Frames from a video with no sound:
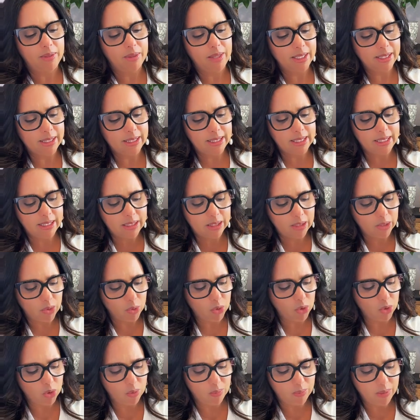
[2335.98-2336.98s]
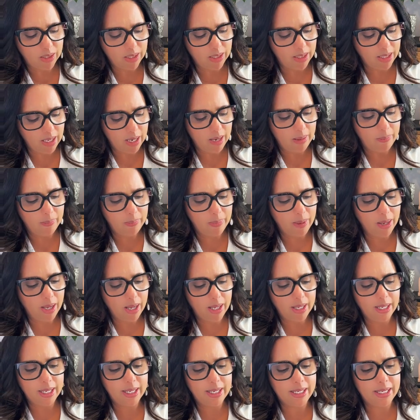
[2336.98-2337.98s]
This is social media,
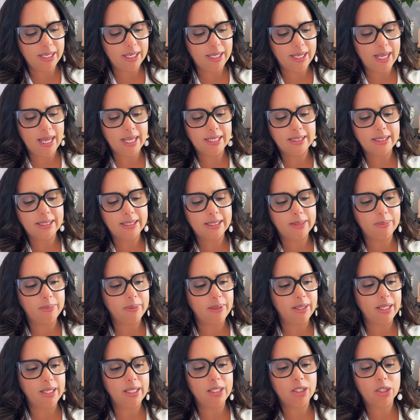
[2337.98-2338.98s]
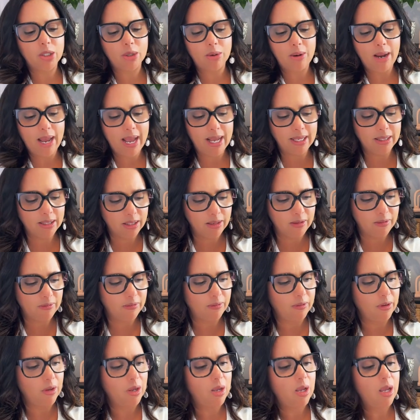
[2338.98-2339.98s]
but it has to be
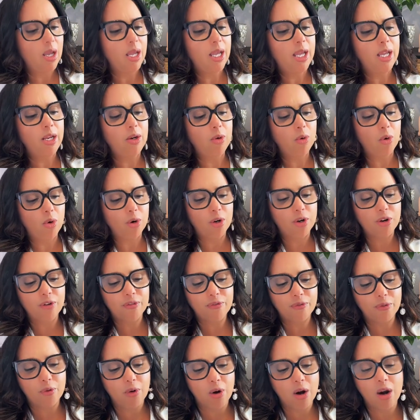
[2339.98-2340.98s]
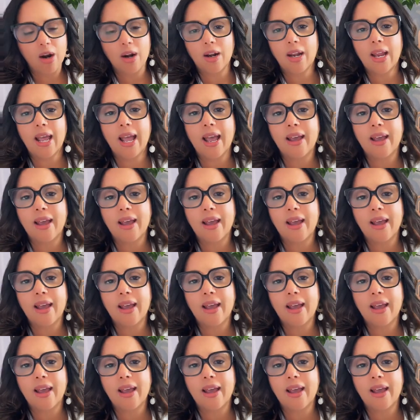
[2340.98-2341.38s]
interactive in order for our